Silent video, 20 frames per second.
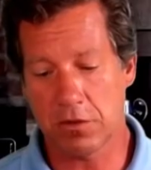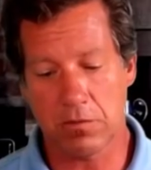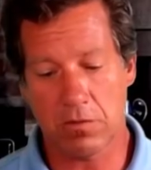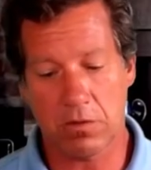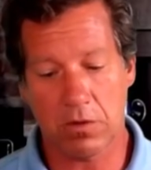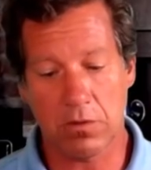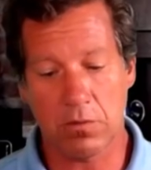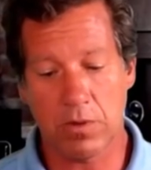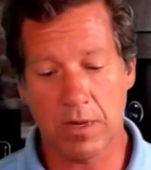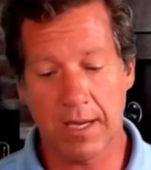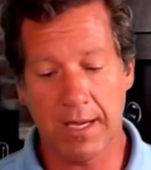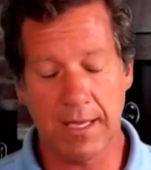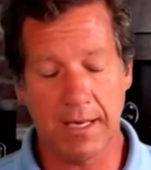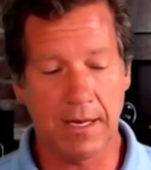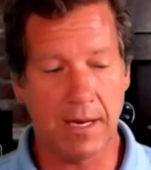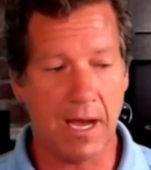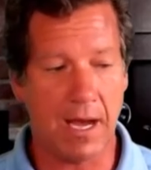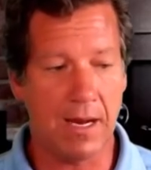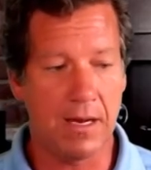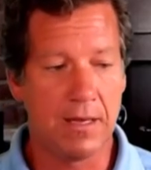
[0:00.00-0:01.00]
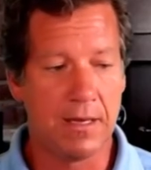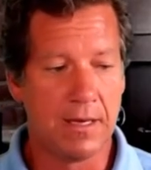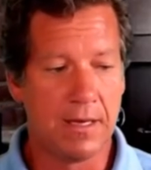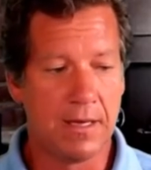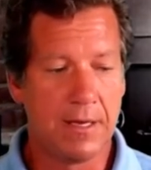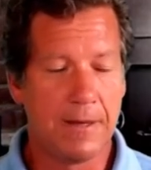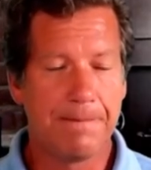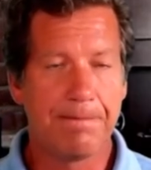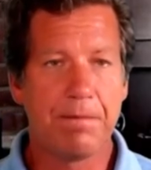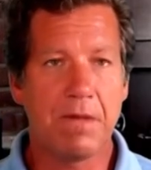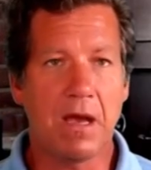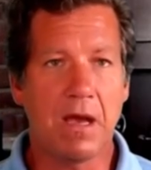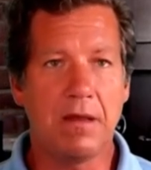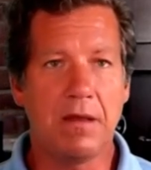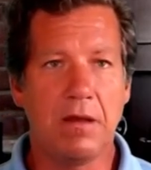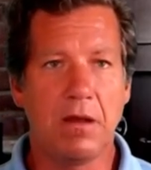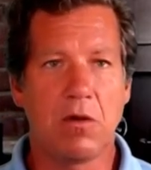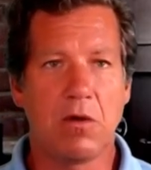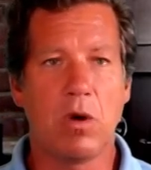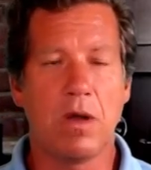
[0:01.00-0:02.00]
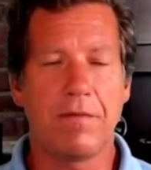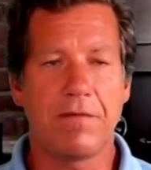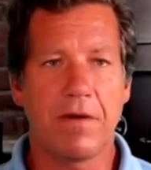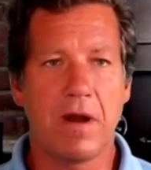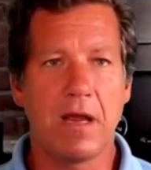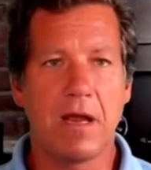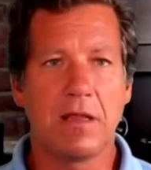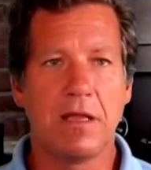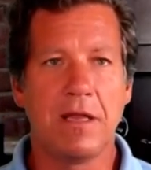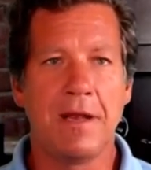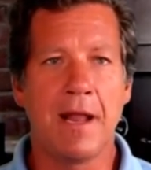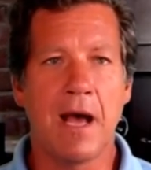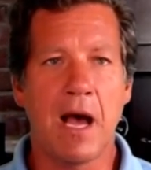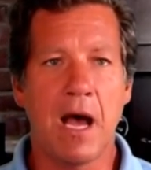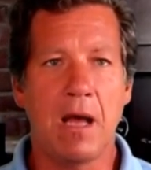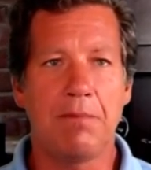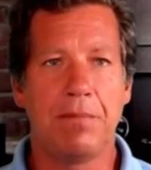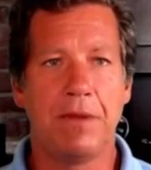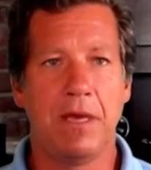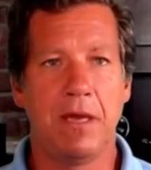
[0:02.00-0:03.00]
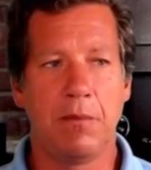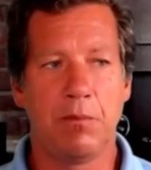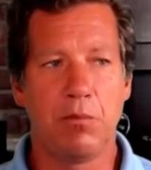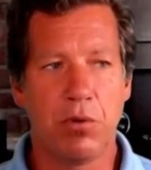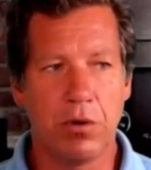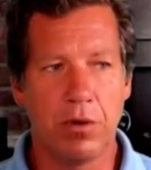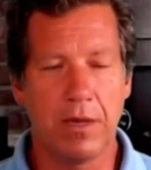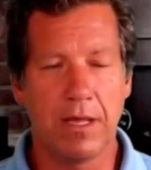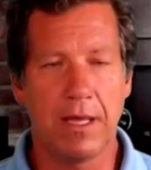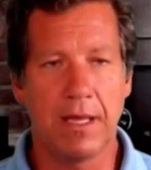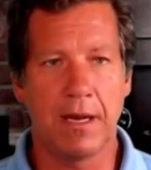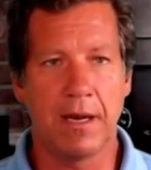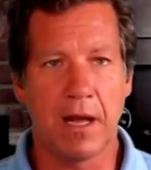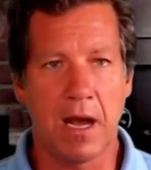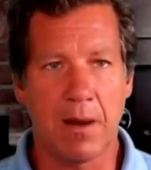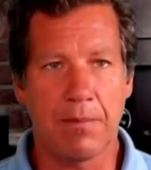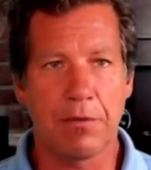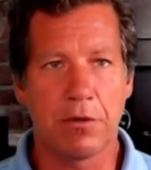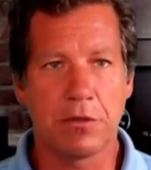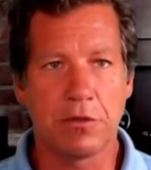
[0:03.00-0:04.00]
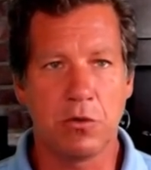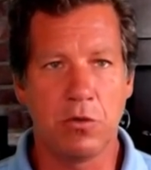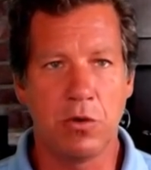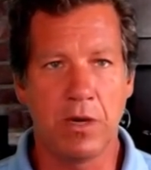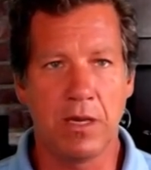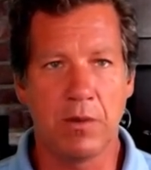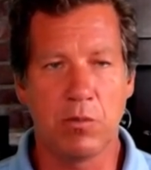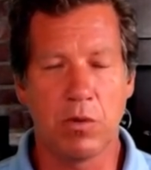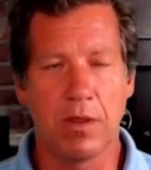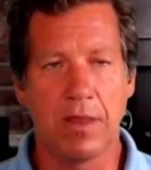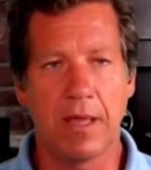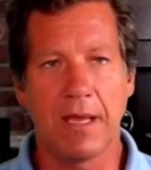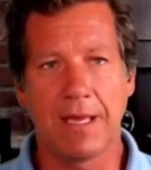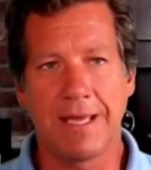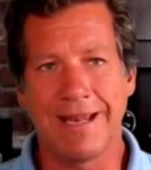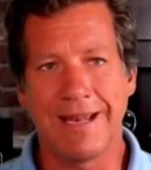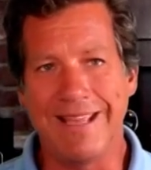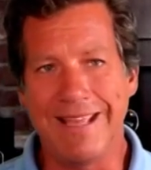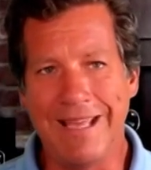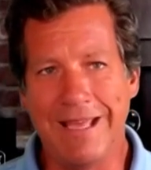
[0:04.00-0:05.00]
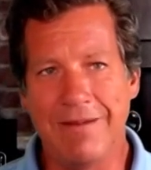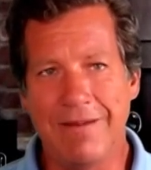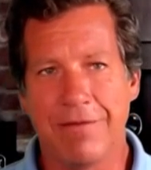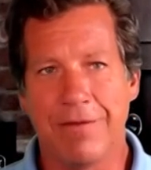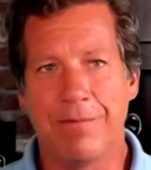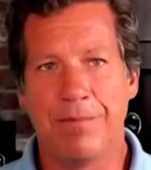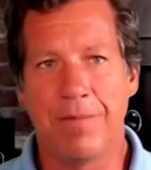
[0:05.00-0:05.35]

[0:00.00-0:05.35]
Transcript: wrong way and not quite frankly, not being put in an opportunity where they can even